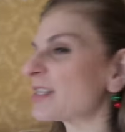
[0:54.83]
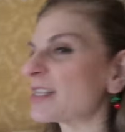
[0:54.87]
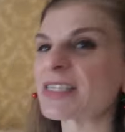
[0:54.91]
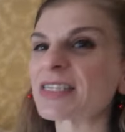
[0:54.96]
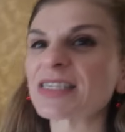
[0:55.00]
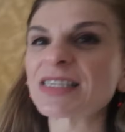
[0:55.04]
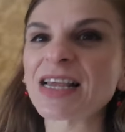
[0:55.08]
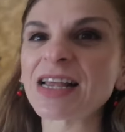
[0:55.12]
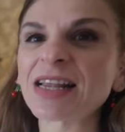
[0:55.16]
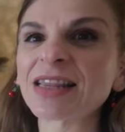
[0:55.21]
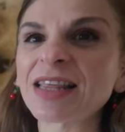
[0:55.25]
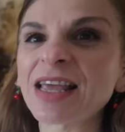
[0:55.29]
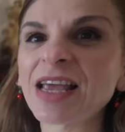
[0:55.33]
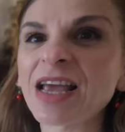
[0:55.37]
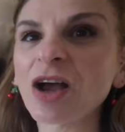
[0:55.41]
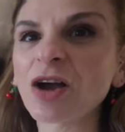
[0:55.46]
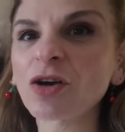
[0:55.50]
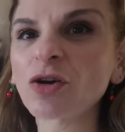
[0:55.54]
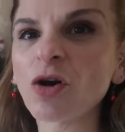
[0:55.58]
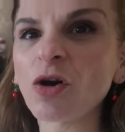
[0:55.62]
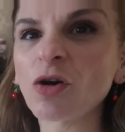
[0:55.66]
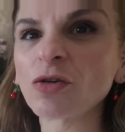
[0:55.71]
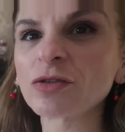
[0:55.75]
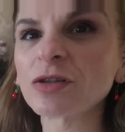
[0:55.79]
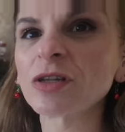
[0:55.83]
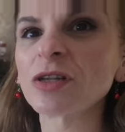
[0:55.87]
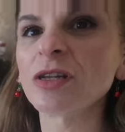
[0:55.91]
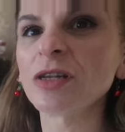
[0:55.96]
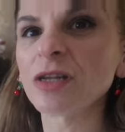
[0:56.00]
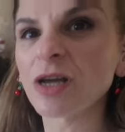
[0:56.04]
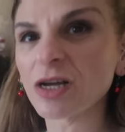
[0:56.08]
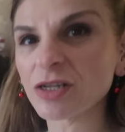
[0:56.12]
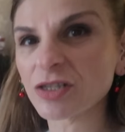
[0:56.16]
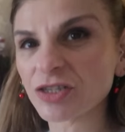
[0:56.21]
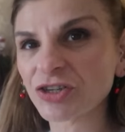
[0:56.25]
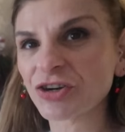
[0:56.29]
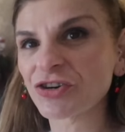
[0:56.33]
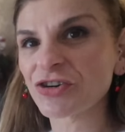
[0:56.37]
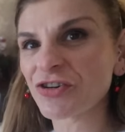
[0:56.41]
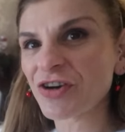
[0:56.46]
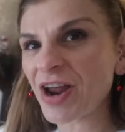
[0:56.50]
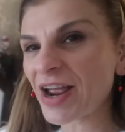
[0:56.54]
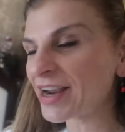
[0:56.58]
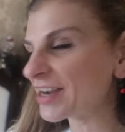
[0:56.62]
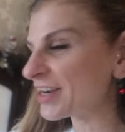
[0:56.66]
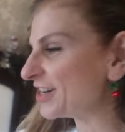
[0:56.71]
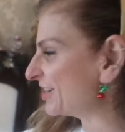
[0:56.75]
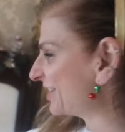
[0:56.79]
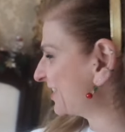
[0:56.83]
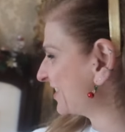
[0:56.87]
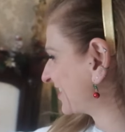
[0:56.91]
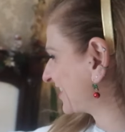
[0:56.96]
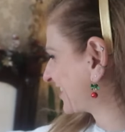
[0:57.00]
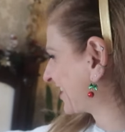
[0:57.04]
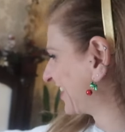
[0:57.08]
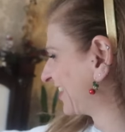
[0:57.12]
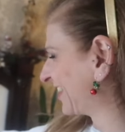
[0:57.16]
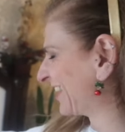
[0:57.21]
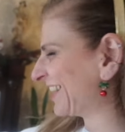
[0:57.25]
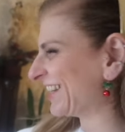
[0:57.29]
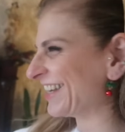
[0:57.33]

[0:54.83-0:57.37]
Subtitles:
that said they are called nutcrackers.